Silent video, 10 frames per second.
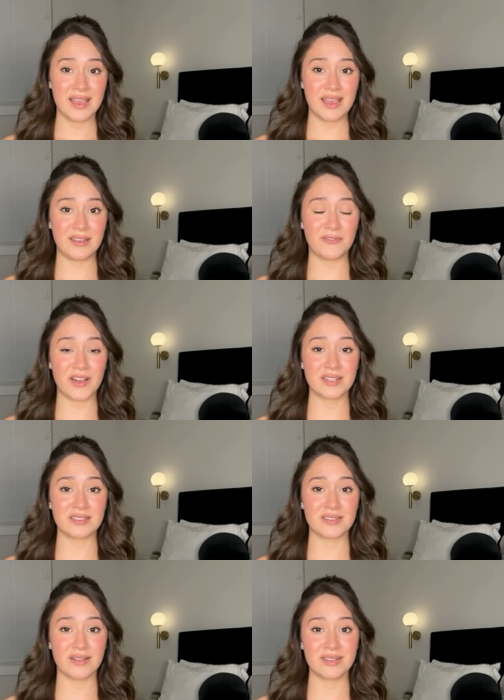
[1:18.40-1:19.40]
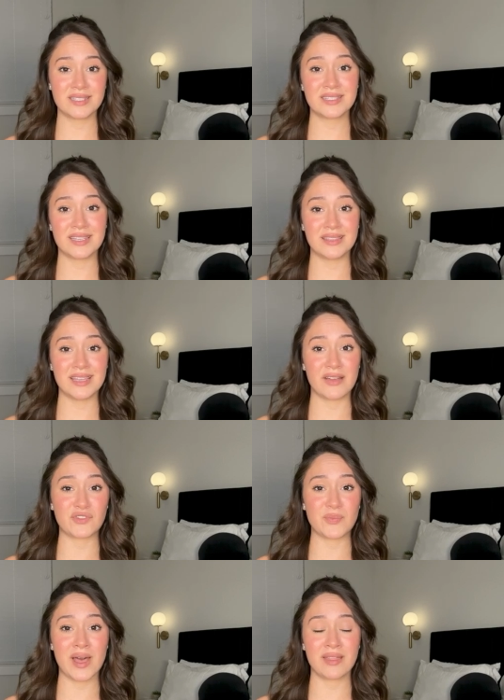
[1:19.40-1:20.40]
and find solace in the
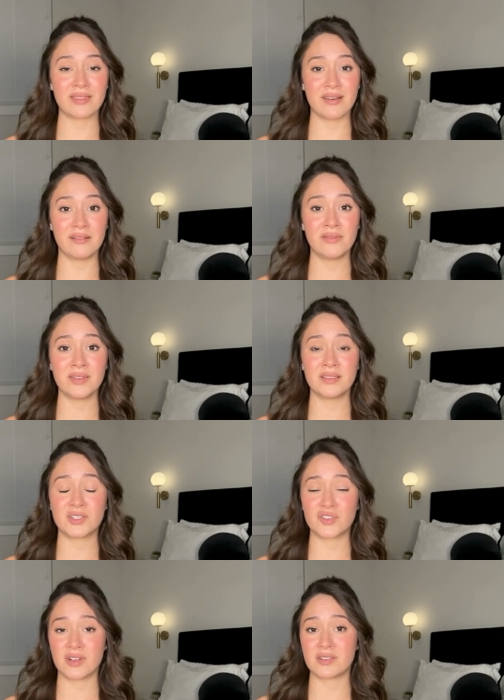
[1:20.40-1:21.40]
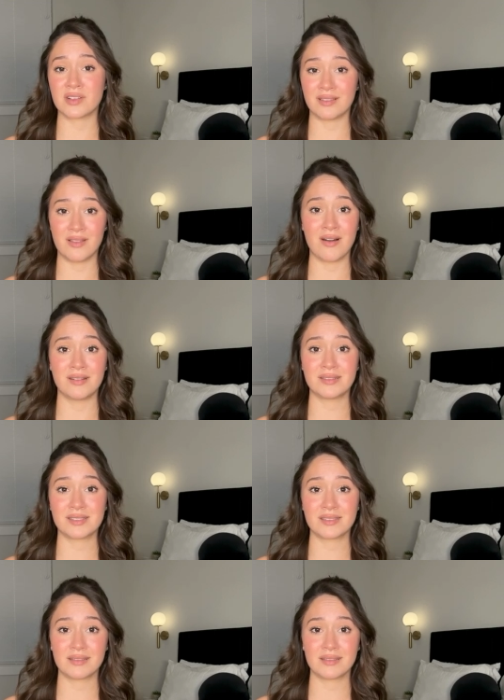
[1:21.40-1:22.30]
aftermath of this tragic loss.